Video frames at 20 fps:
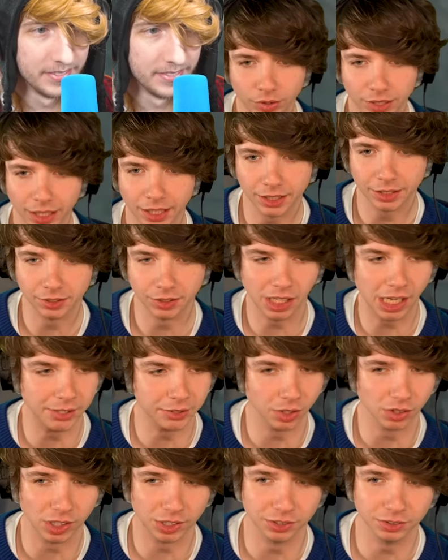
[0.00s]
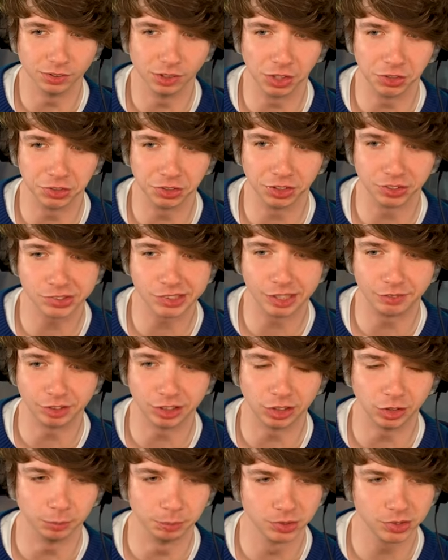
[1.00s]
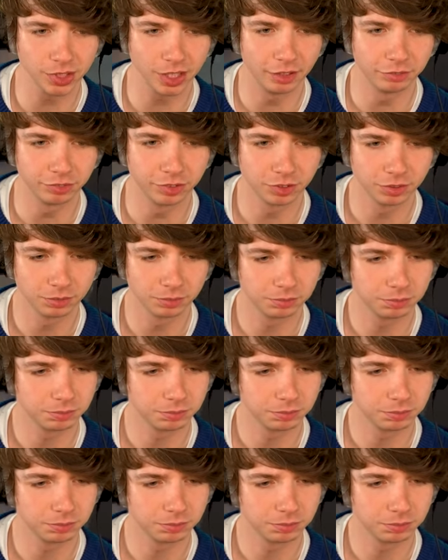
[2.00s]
Okay, and, and the Lon London doesn't have any humans left?